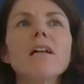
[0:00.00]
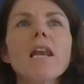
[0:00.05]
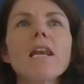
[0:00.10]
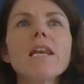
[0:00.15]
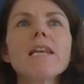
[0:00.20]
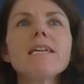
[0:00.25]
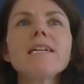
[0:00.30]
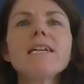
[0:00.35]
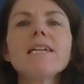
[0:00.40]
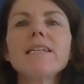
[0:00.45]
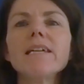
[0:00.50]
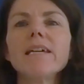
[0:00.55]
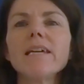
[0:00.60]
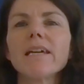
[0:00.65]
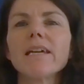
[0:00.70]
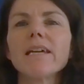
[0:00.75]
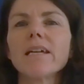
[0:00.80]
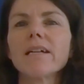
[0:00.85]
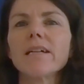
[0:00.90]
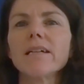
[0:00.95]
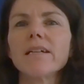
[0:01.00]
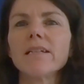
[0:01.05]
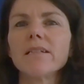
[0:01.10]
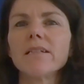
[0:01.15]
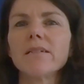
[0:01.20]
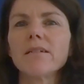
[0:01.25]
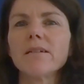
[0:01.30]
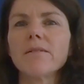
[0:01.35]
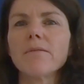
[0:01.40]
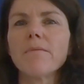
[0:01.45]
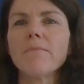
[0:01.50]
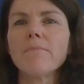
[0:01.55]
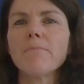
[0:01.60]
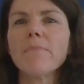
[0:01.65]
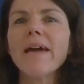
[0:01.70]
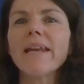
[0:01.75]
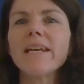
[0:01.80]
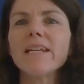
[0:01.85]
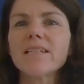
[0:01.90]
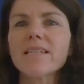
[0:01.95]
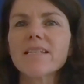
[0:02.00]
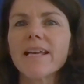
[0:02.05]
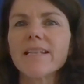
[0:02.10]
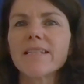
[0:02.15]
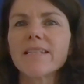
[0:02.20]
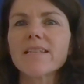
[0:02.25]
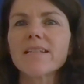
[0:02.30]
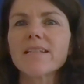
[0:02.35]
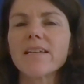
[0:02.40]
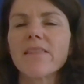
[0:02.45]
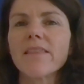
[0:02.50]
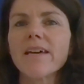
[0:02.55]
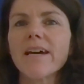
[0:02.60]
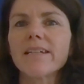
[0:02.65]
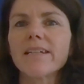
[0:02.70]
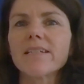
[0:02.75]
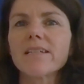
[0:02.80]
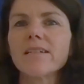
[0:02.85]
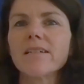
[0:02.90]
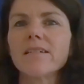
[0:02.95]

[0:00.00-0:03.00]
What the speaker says: leading in many sense in that